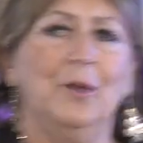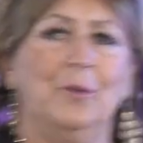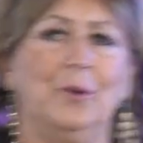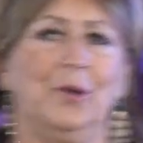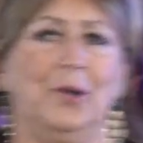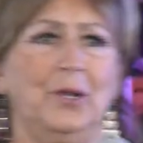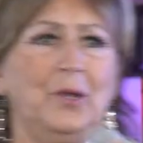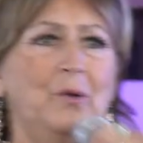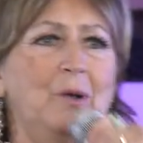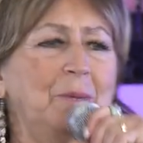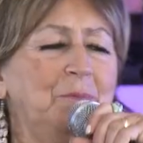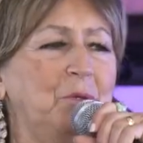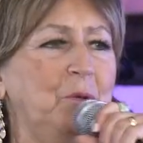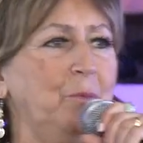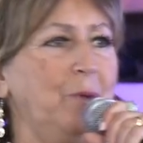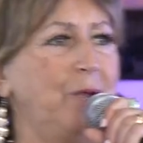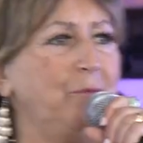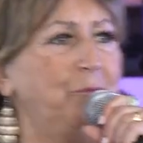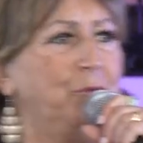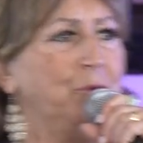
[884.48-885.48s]
We're going to go up to
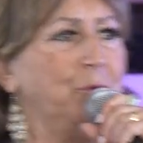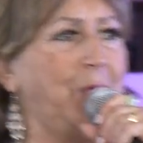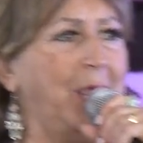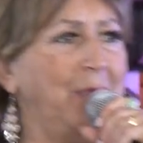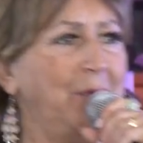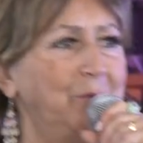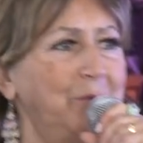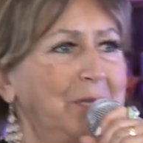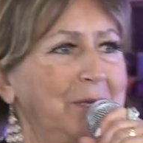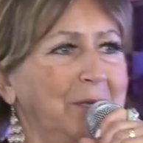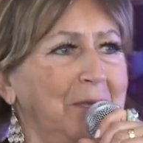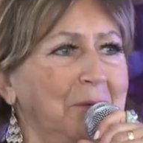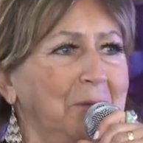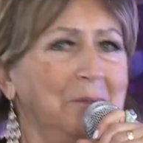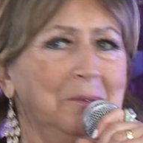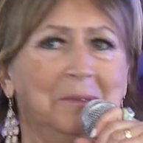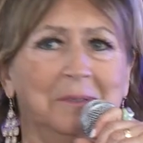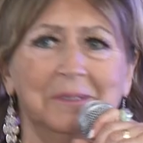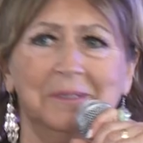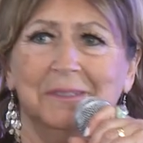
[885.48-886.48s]
Renfrew County
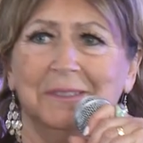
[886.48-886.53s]
now.